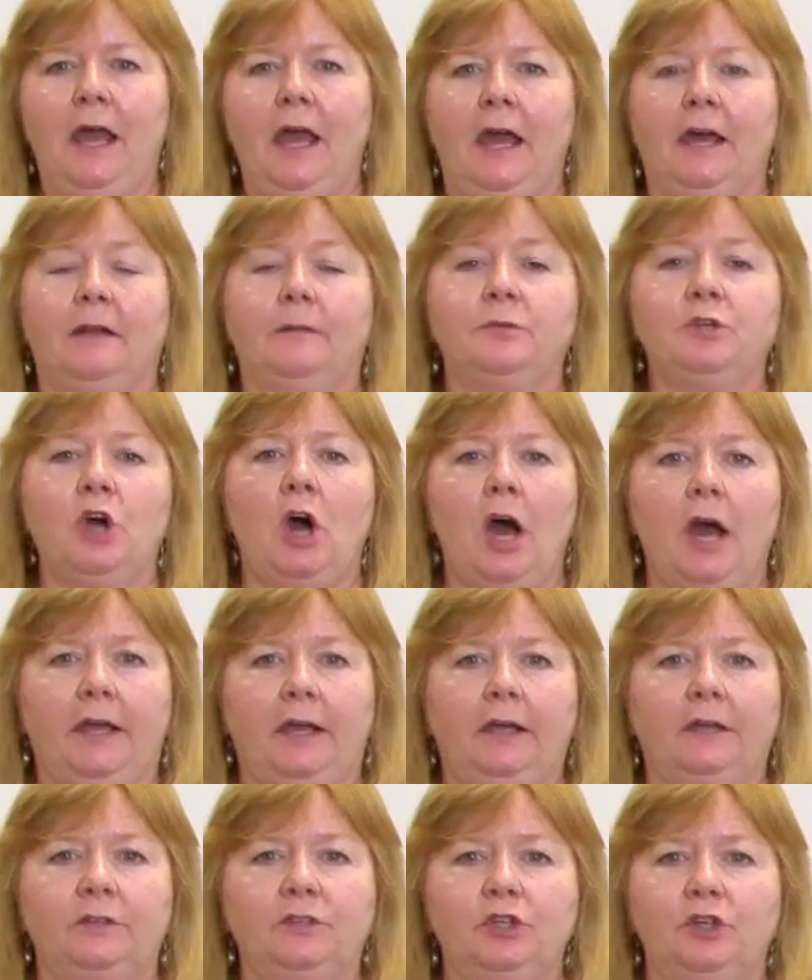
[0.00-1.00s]
And I'm
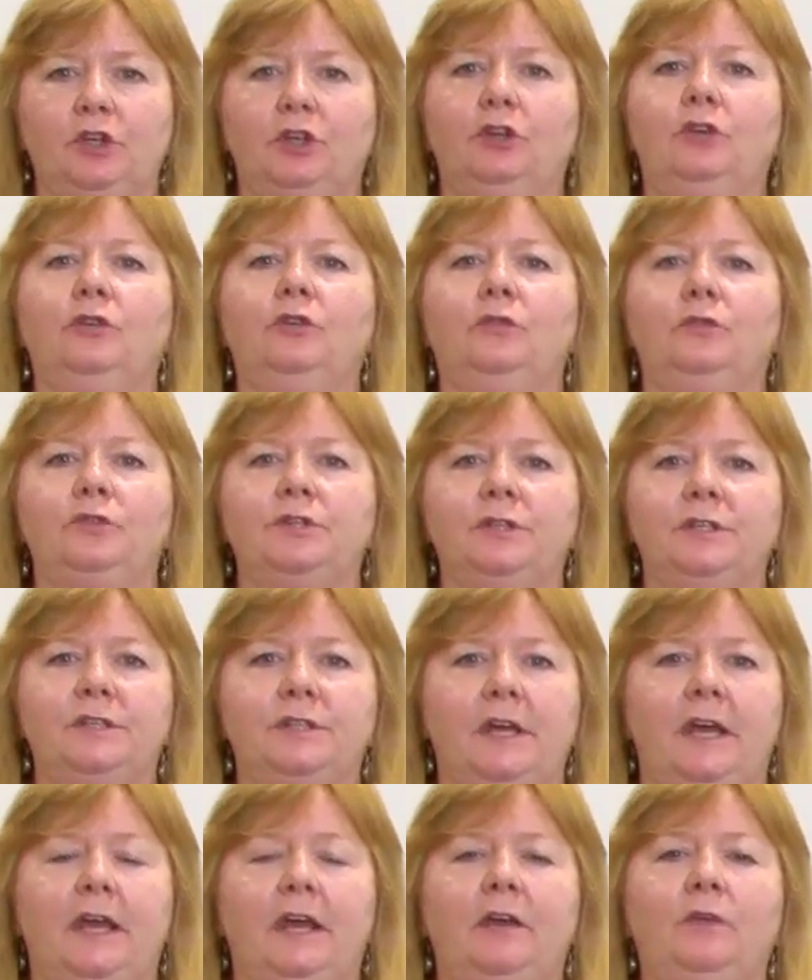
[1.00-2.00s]
talking to you
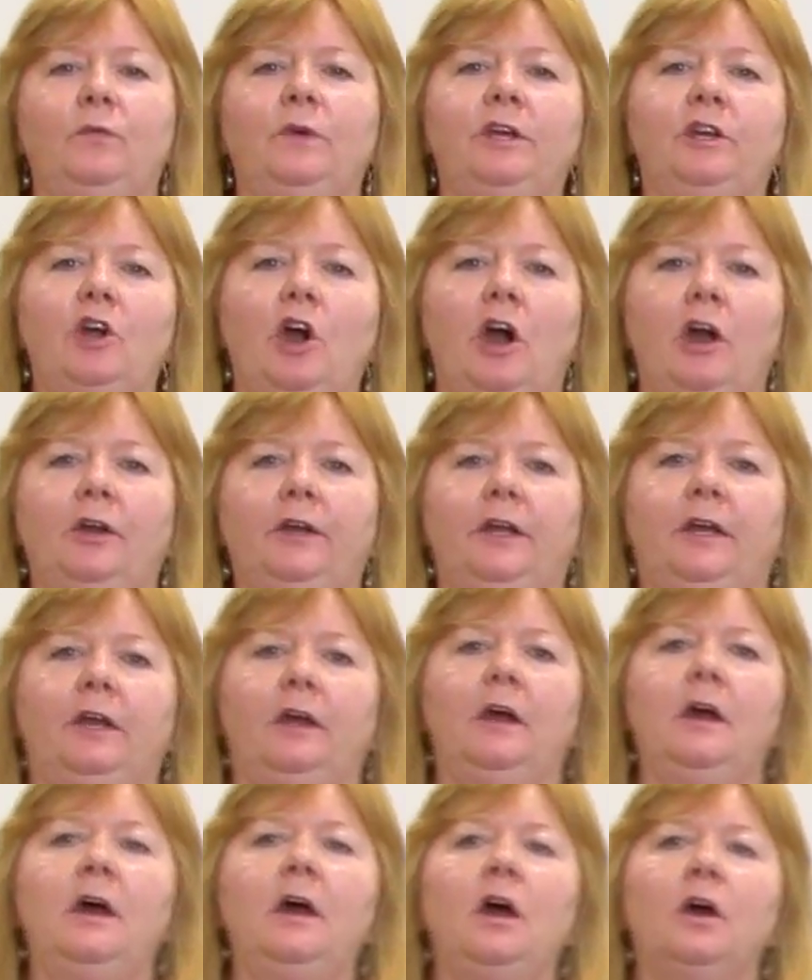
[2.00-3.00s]
today
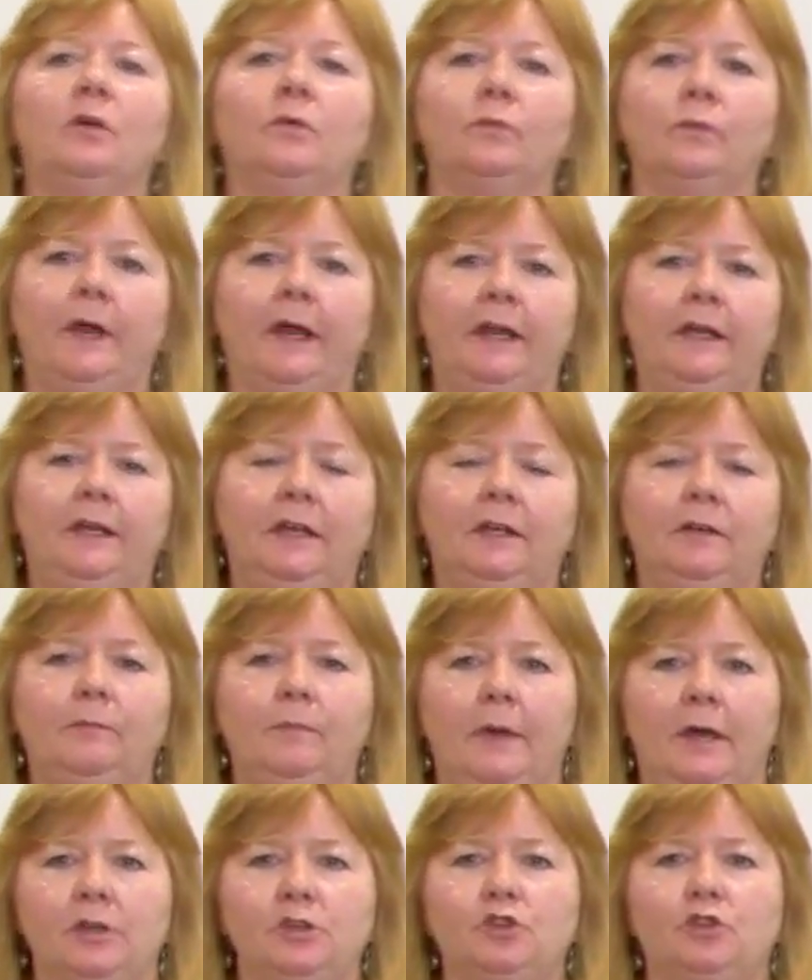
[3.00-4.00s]
regarding radian
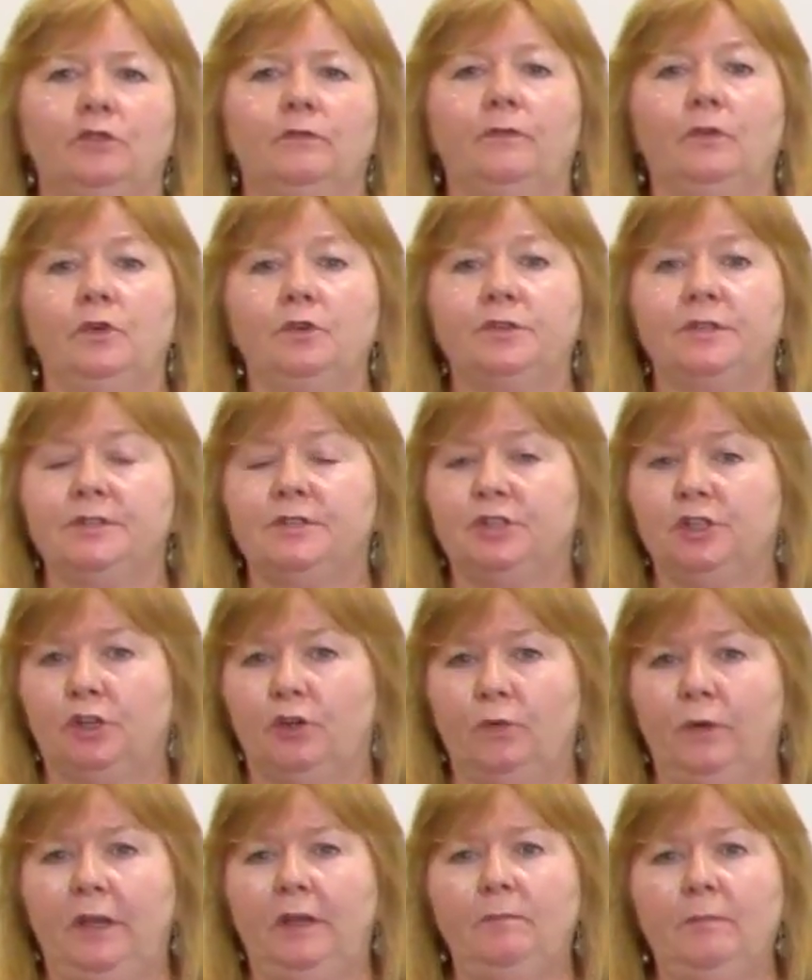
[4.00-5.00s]
measure versus
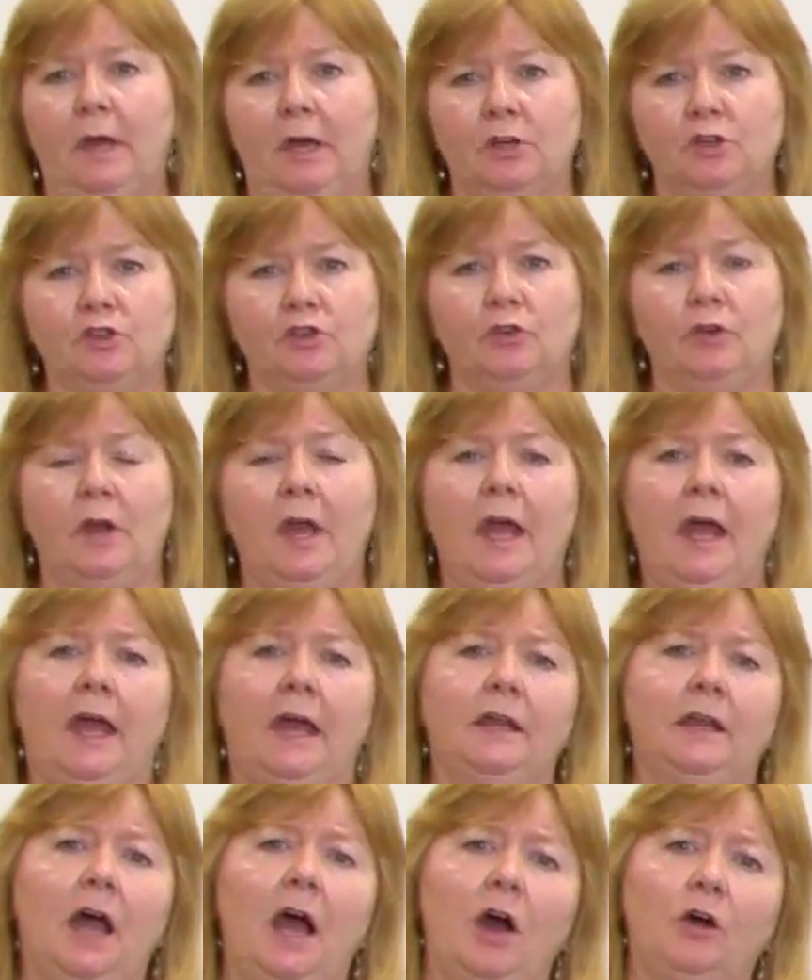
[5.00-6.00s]
degree measure
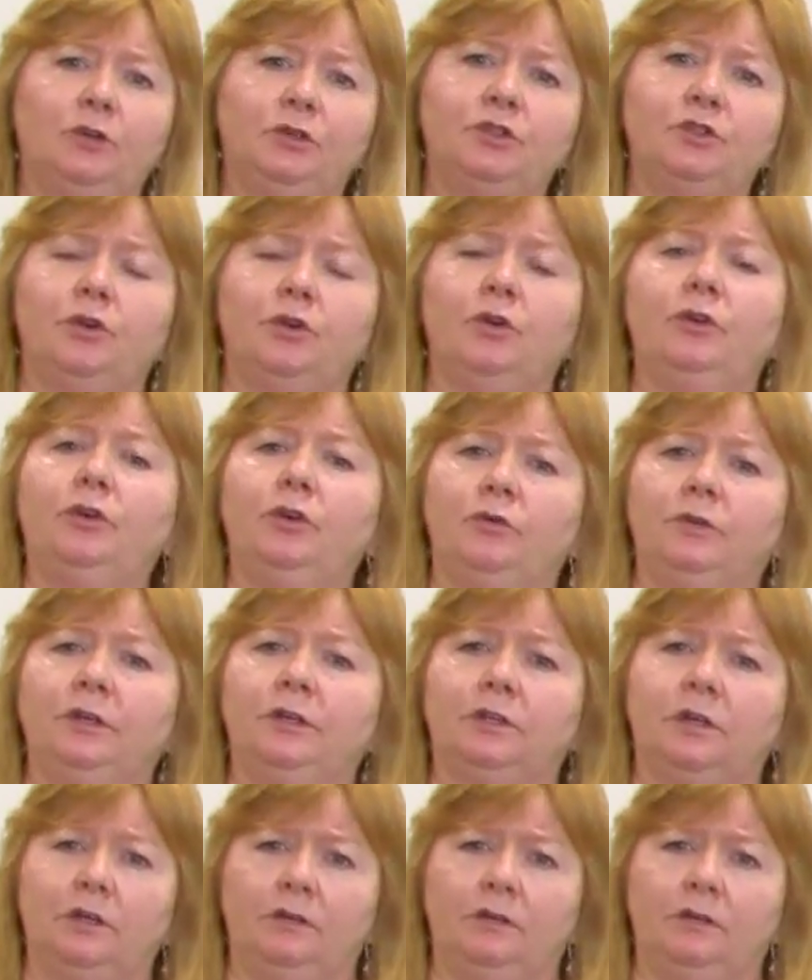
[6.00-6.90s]
and how to do your unit